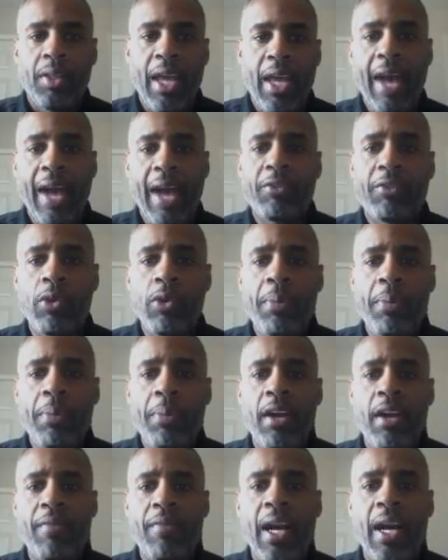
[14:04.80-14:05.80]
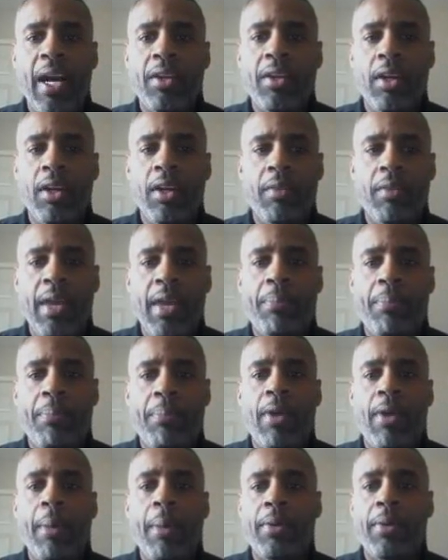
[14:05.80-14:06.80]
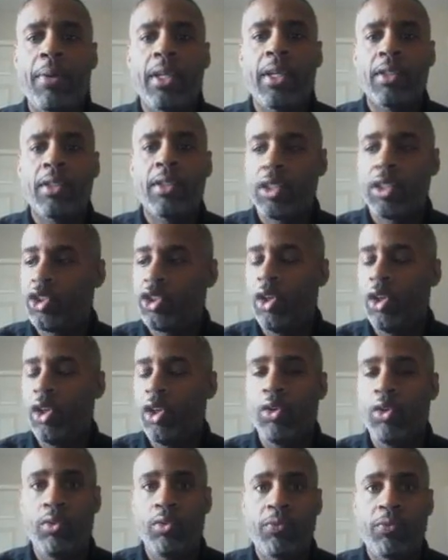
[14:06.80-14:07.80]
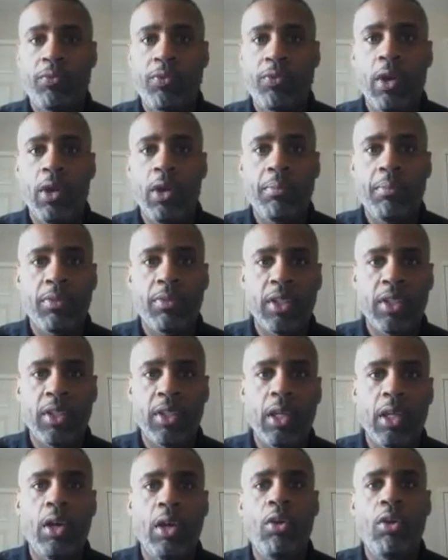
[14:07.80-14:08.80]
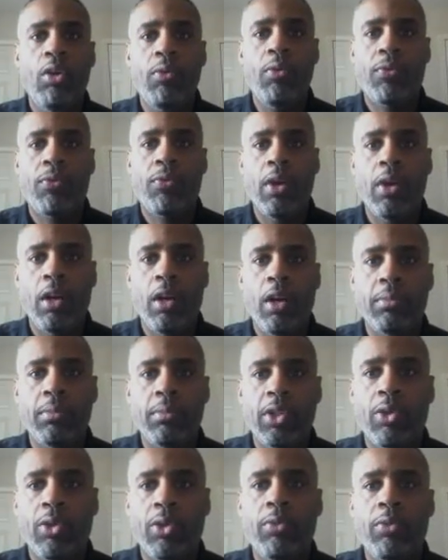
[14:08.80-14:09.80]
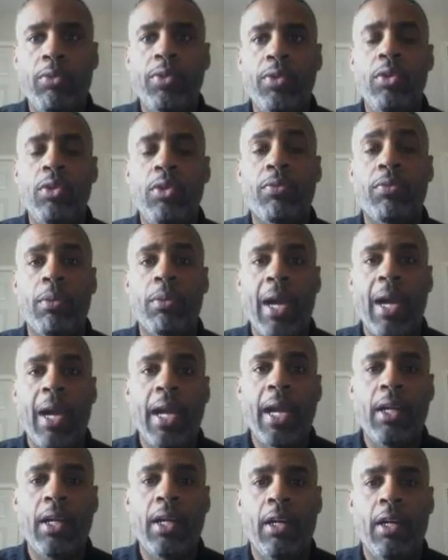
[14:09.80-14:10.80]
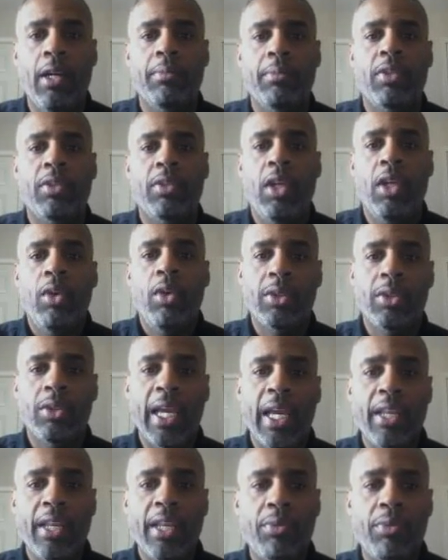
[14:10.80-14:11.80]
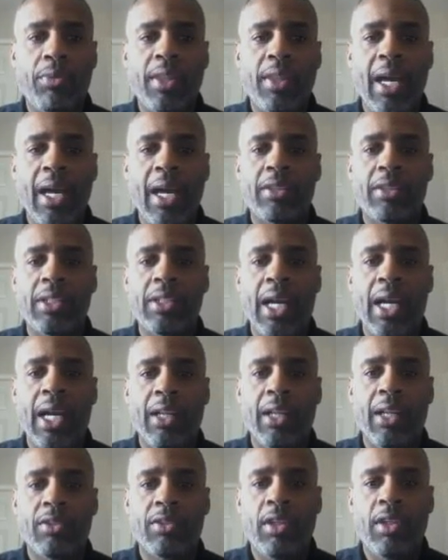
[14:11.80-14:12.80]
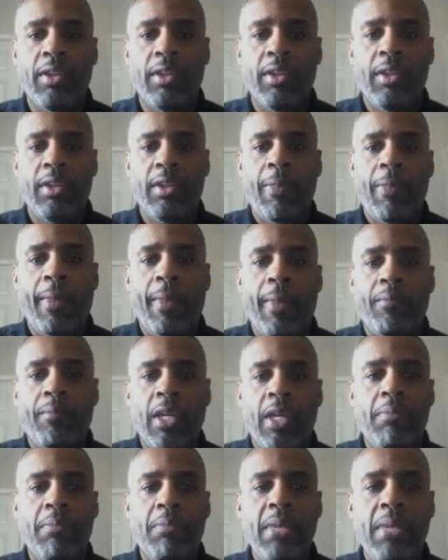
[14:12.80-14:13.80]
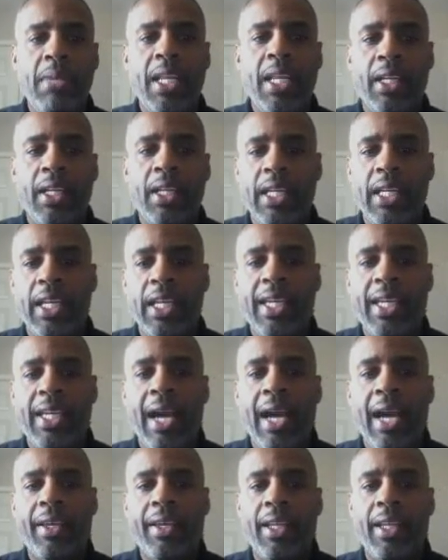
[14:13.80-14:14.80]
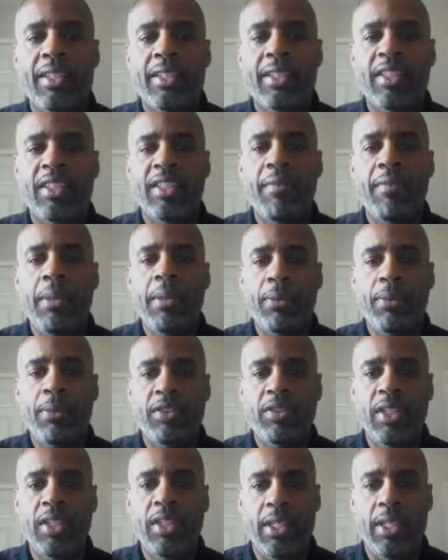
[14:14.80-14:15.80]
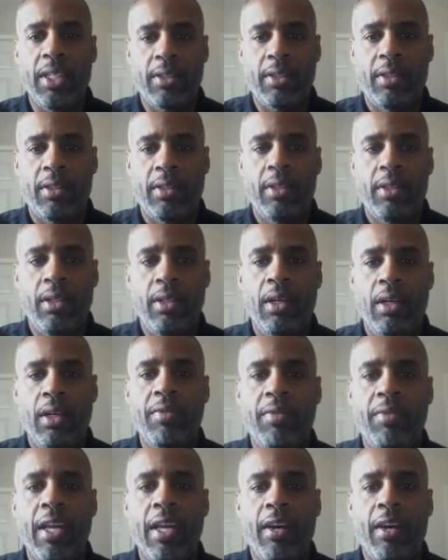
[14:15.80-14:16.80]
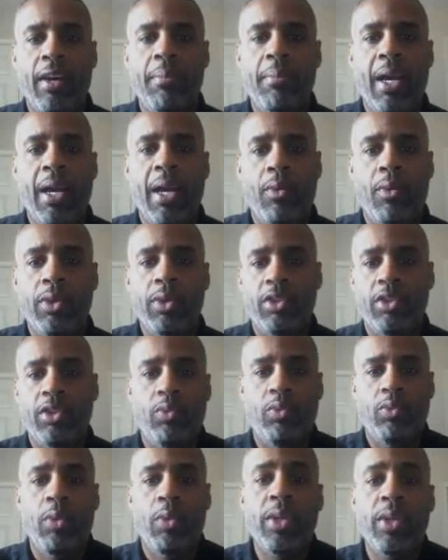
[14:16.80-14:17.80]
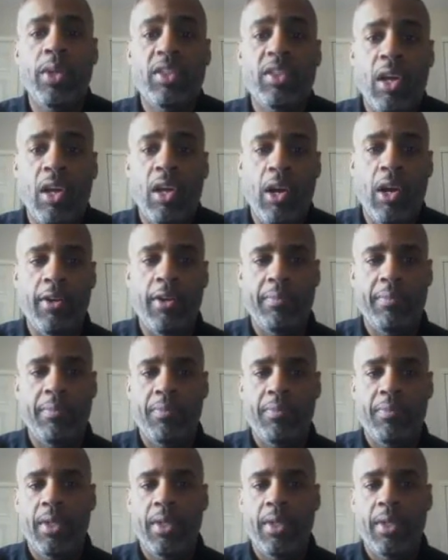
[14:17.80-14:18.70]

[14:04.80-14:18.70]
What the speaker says: the after repair value of that property that showed from Zillow, from Total View, and from iComps was $83,000. Immediately it calculates 70% of that amount, which is what we start.